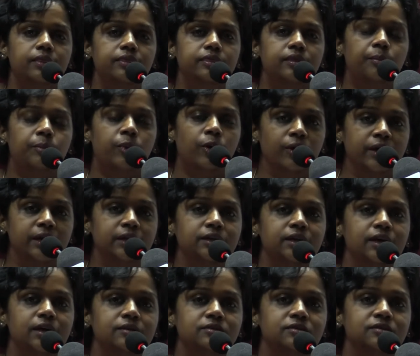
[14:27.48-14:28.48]
The
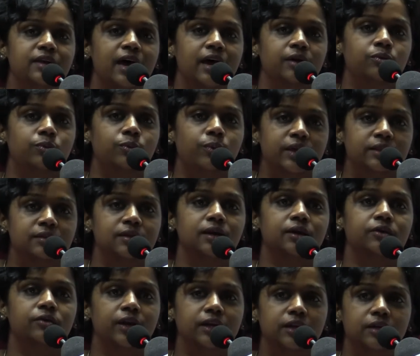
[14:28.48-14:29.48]
point is that with a
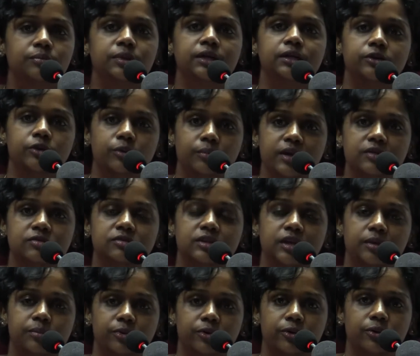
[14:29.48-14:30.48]
credible
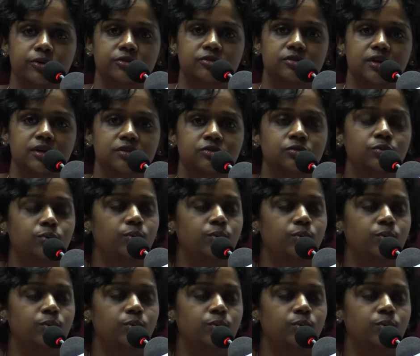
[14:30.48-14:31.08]
domestic process,